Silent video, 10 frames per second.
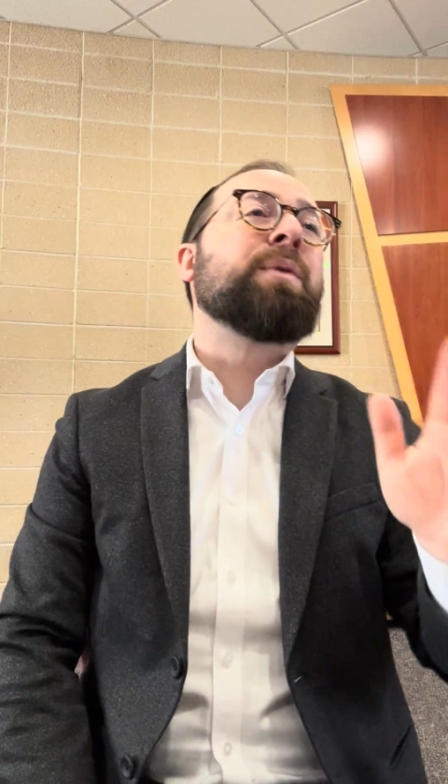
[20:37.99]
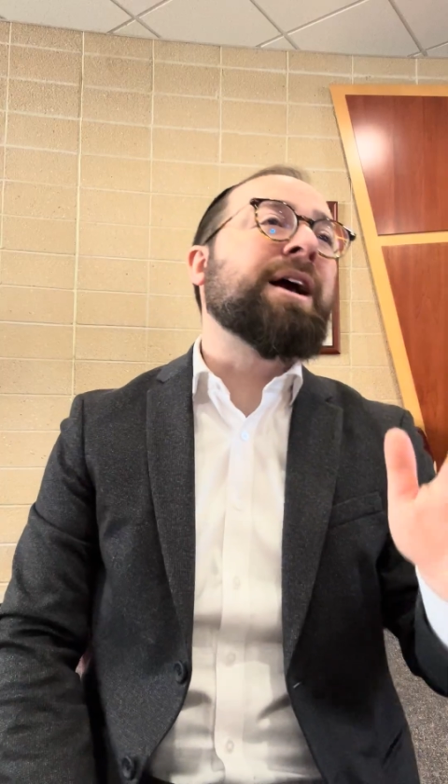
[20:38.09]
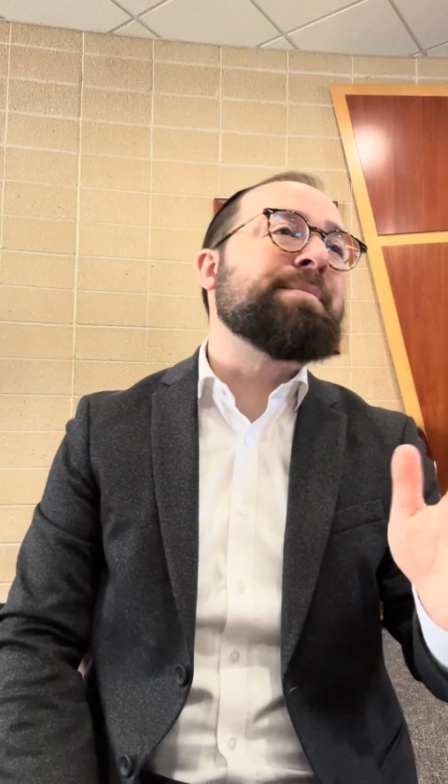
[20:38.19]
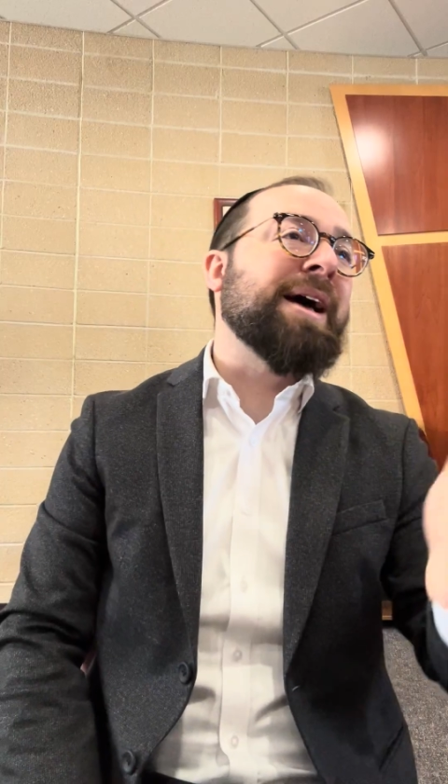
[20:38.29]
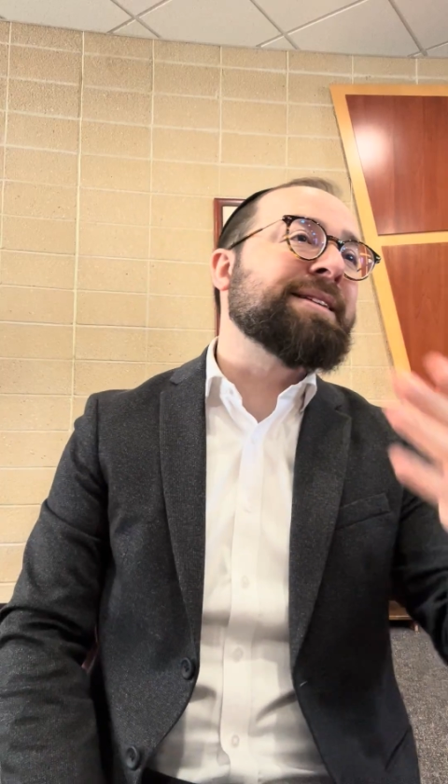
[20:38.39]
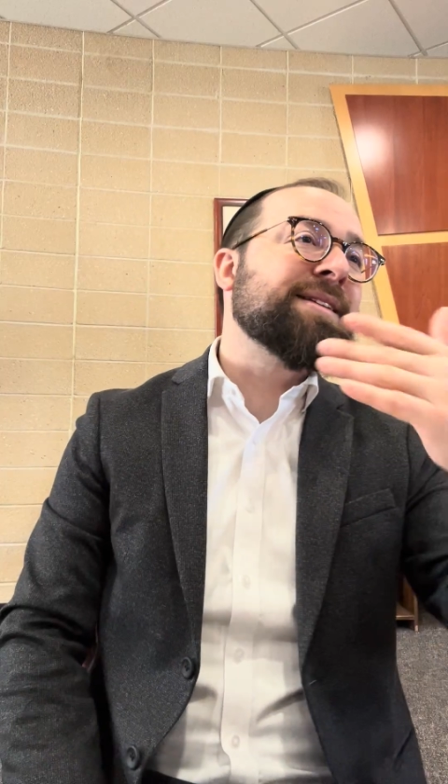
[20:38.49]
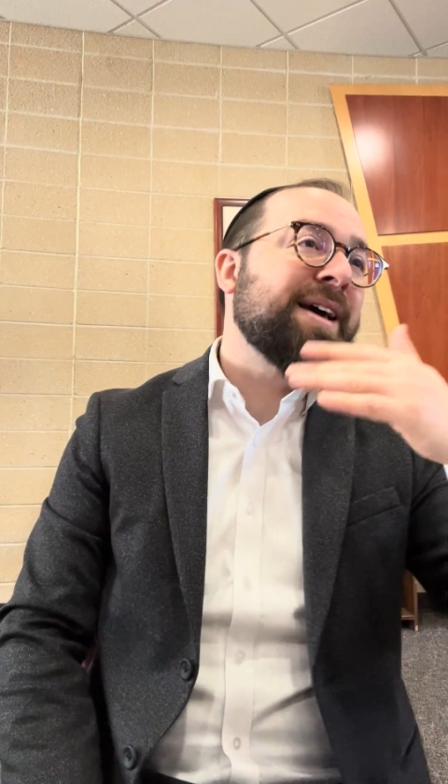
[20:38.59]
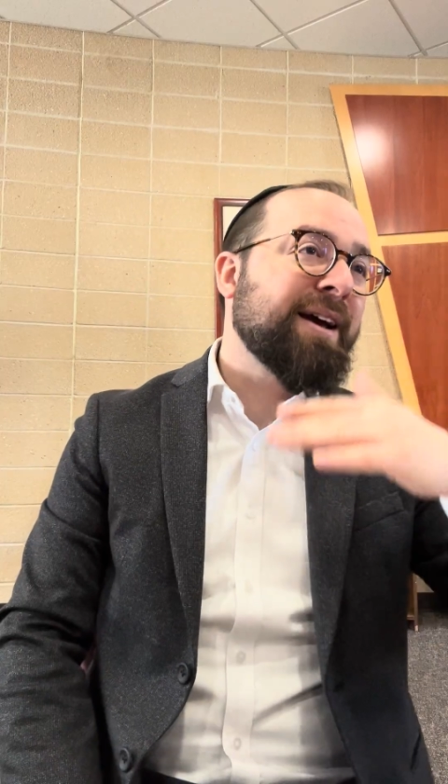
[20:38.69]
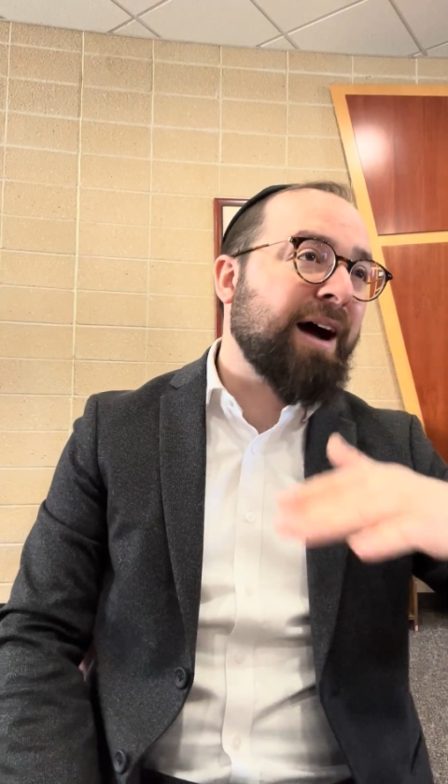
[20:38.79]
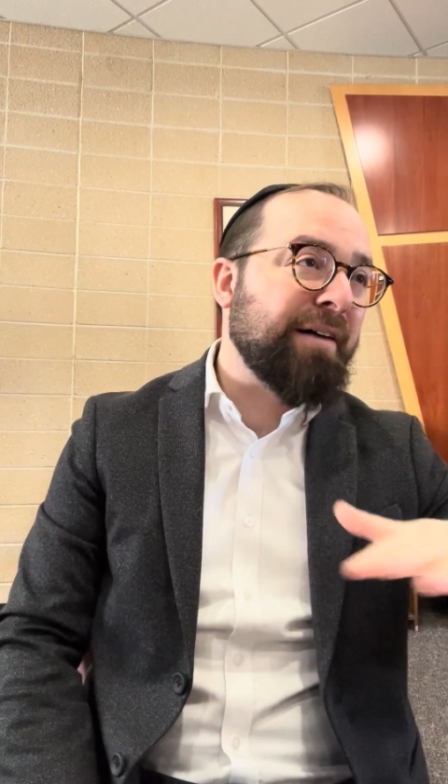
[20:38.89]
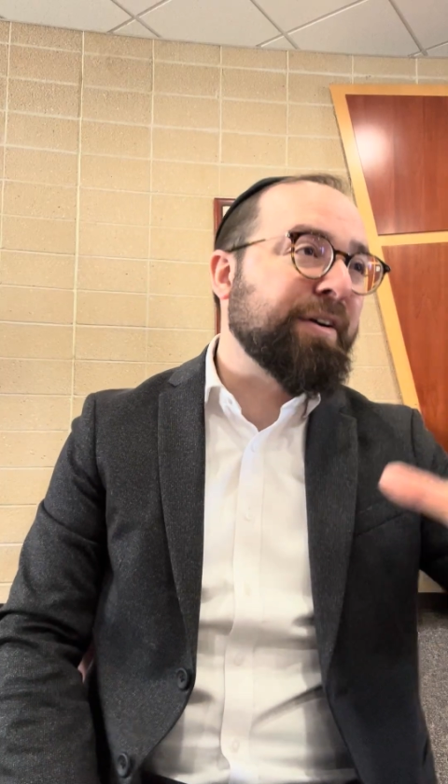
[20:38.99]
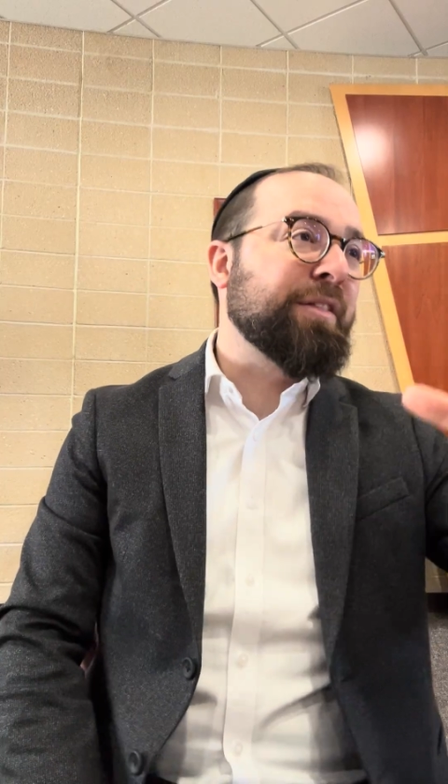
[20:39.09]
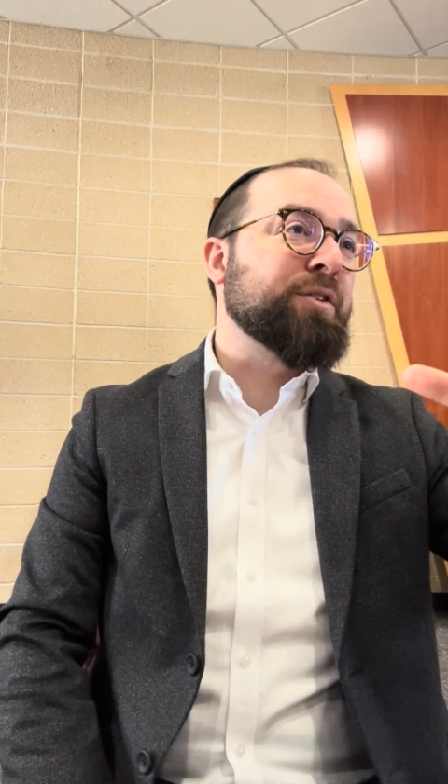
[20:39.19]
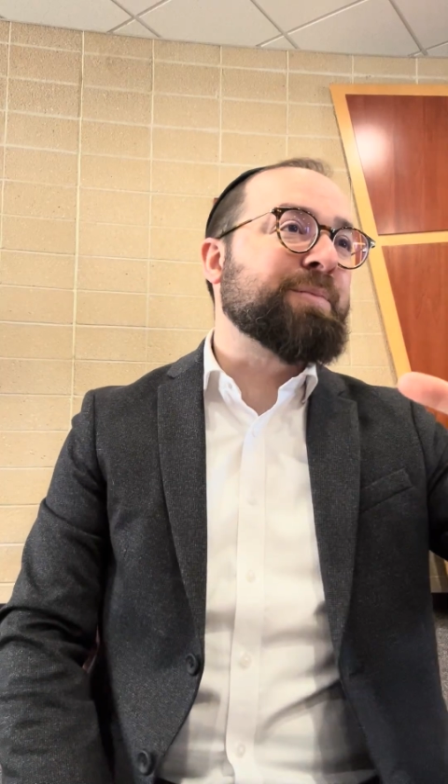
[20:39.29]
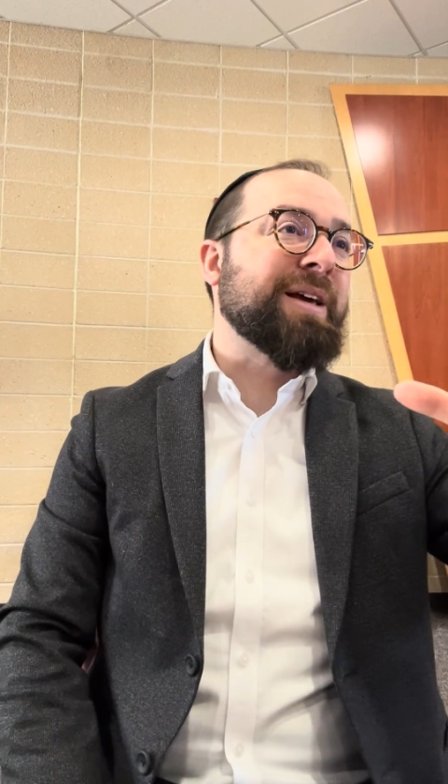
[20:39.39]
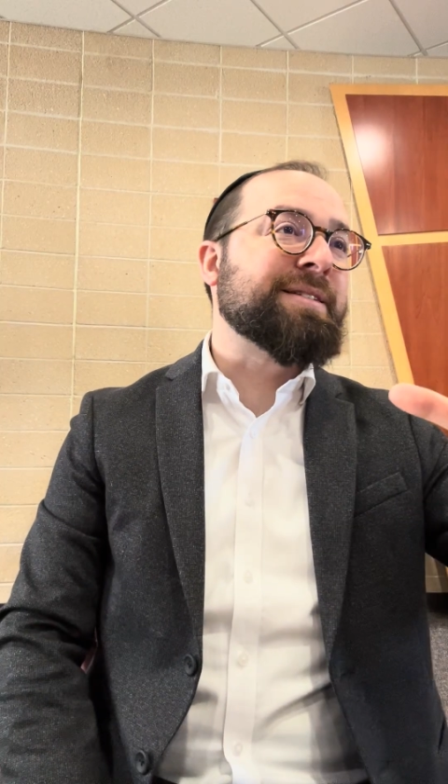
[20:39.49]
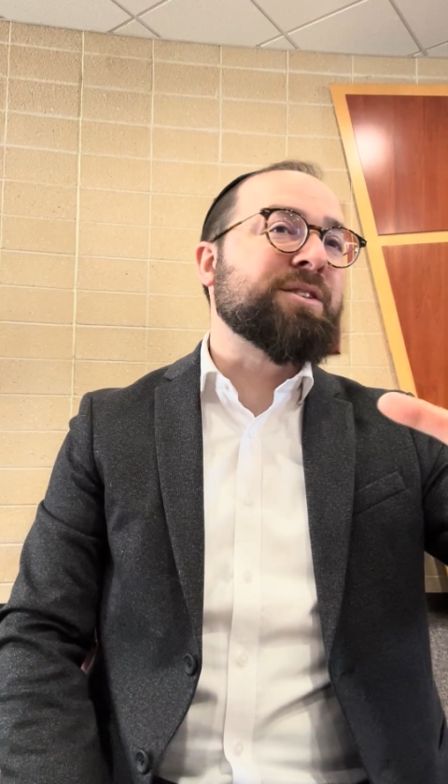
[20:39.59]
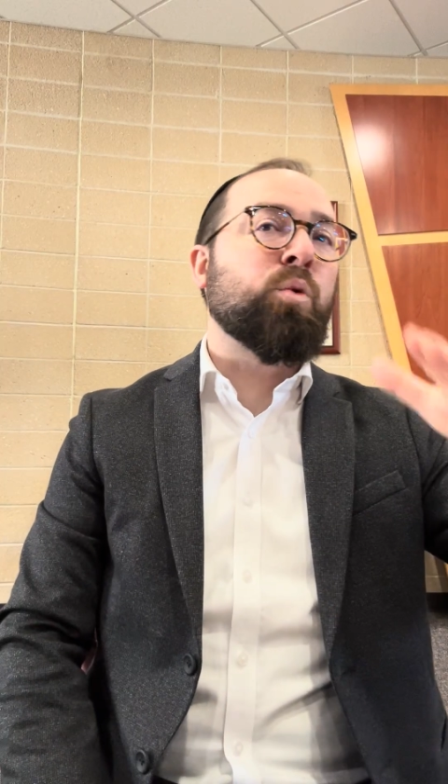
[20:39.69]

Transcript: recommend covering those places,